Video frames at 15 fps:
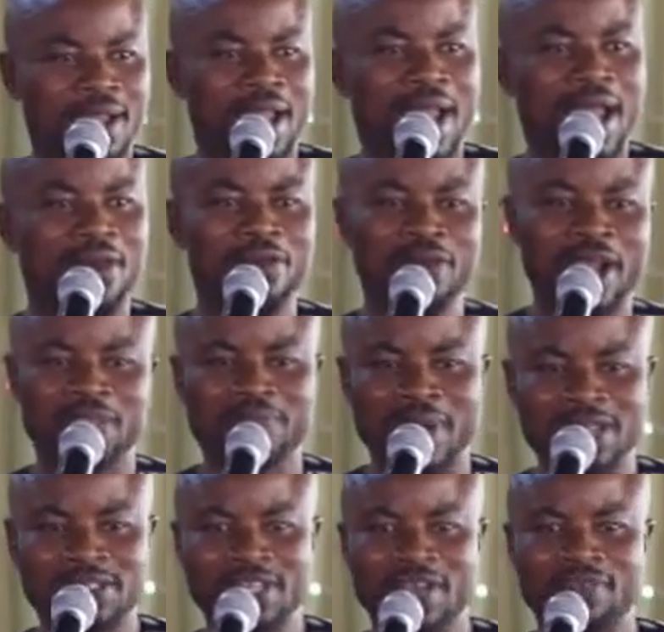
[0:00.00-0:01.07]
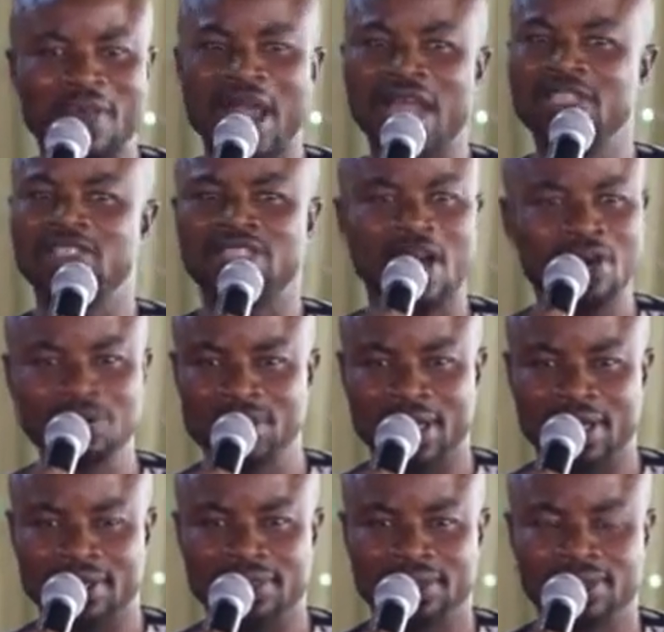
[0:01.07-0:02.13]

I look at myself. I shouted.